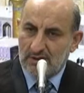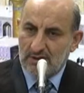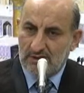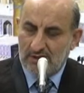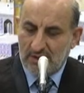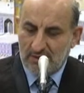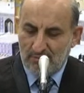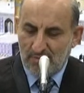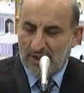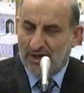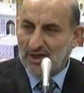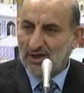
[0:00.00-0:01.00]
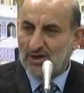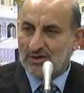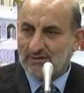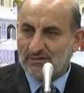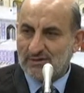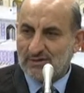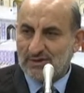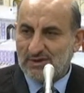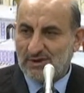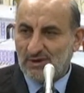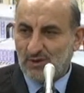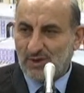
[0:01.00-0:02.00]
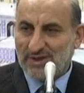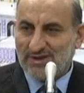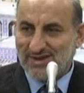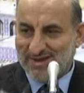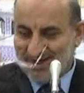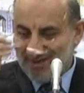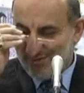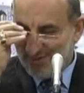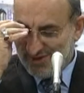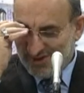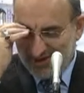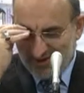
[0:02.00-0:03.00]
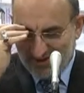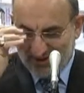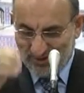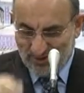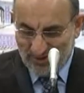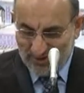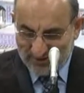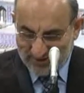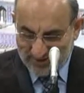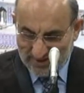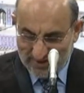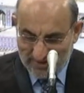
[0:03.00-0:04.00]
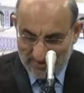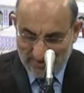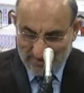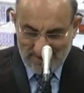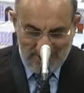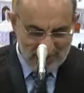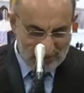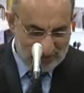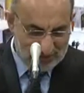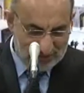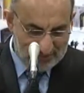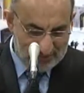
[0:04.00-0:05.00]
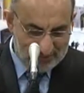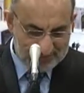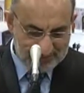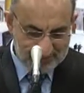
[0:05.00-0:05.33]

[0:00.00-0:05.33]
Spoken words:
the meaning of one dirham on the dress, how it should be.